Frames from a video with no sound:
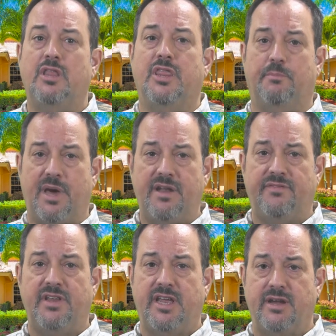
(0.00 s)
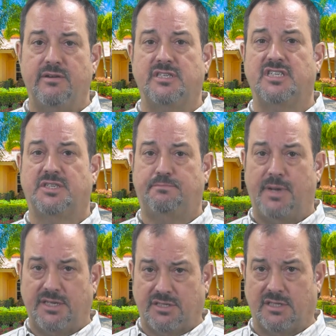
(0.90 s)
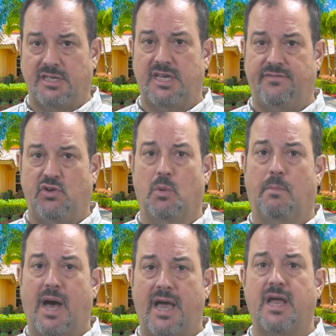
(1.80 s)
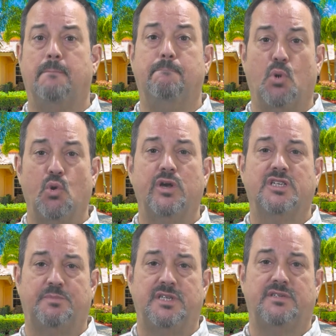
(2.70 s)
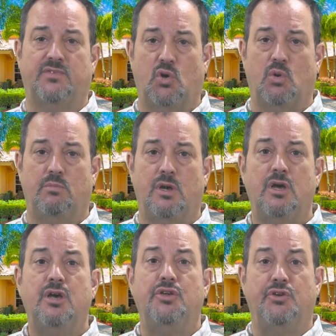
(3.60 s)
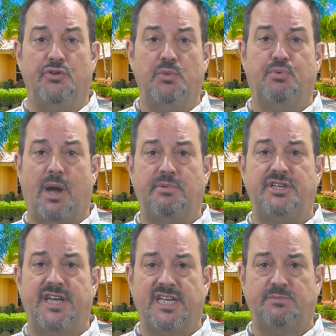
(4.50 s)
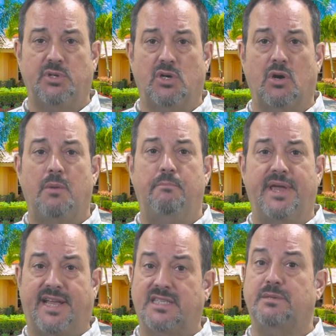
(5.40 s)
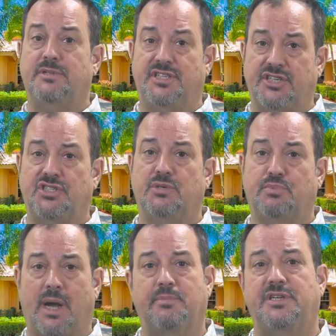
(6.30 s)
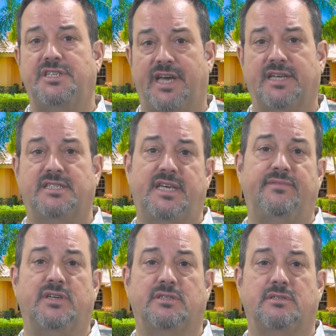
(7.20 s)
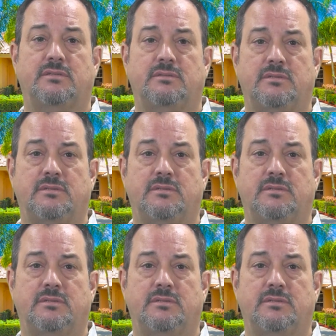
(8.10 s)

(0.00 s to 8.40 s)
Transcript: The benefit here is especially if you're buying a more expensive home. Your new property tax bill may get some additional property tax savings.